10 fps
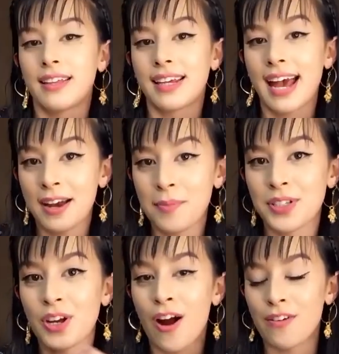the
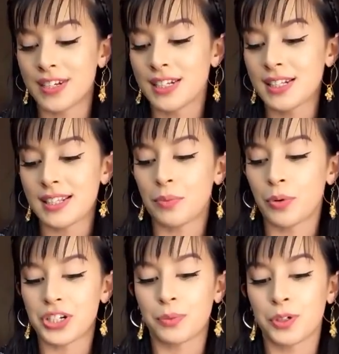cannabis harvests that
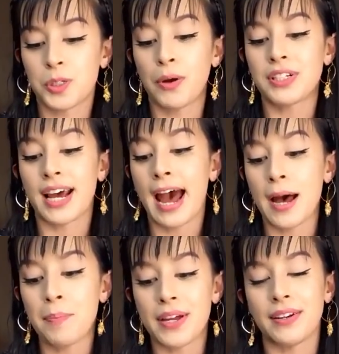were, were supposed to
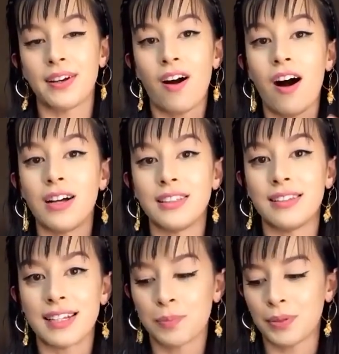happen
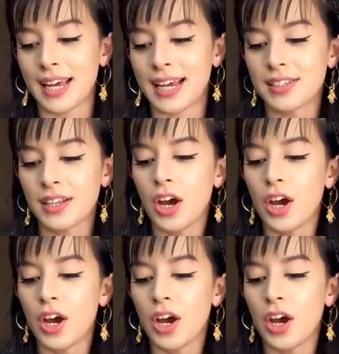on this place